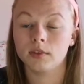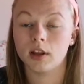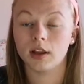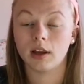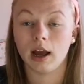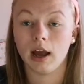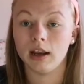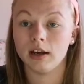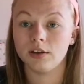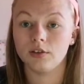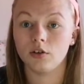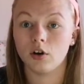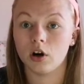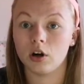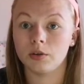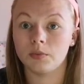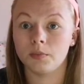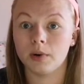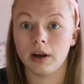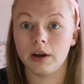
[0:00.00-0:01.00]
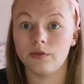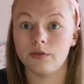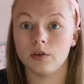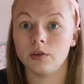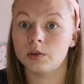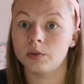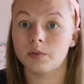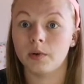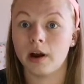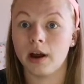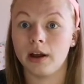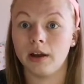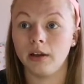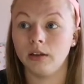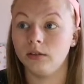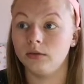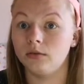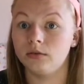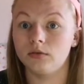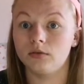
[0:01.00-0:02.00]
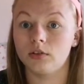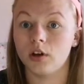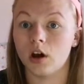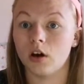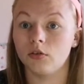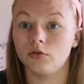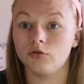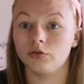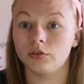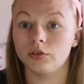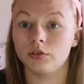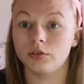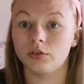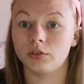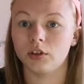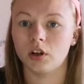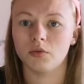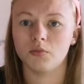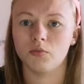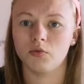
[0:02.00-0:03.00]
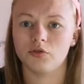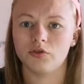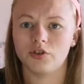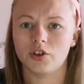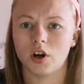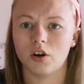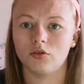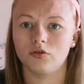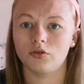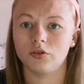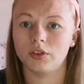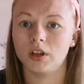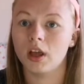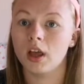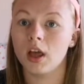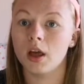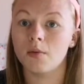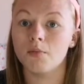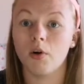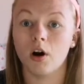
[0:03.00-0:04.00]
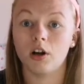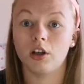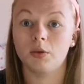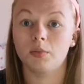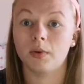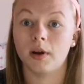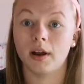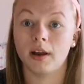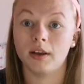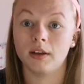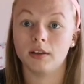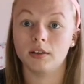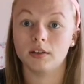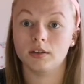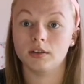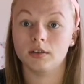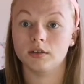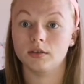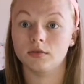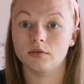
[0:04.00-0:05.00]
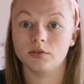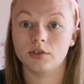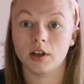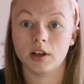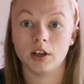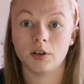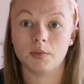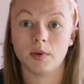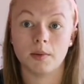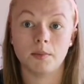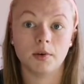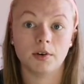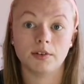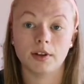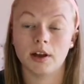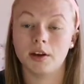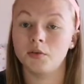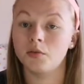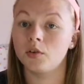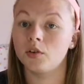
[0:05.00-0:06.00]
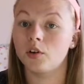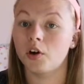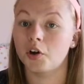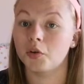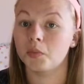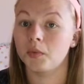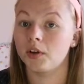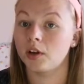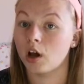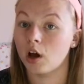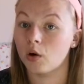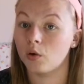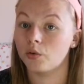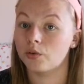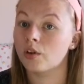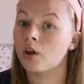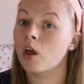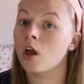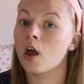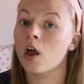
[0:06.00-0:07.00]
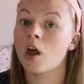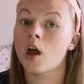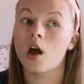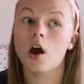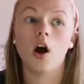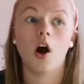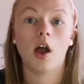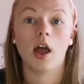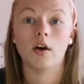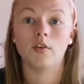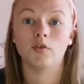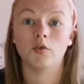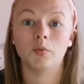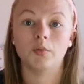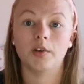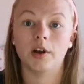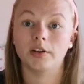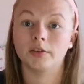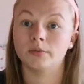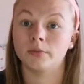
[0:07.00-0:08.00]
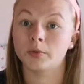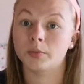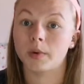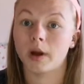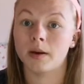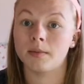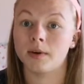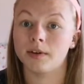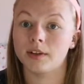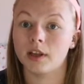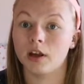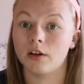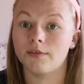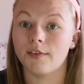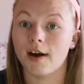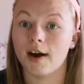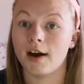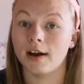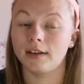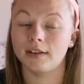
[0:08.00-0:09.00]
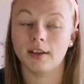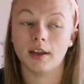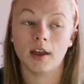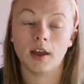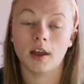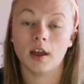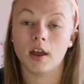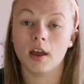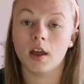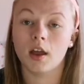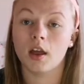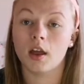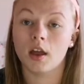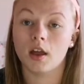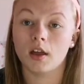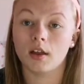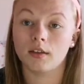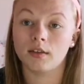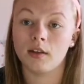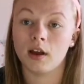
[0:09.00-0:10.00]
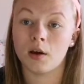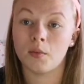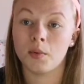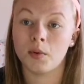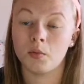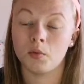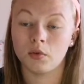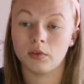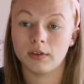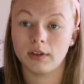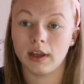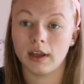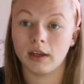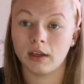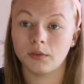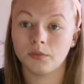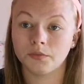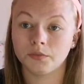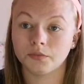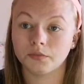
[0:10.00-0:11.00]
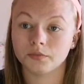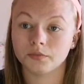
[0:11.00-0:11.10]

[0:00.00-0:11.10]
Like any sort of perfume spray, deodorant, not much deodorant, body spray, just any spray because anyone who knows me knows I have an obsession with spray myself and that would be one thing.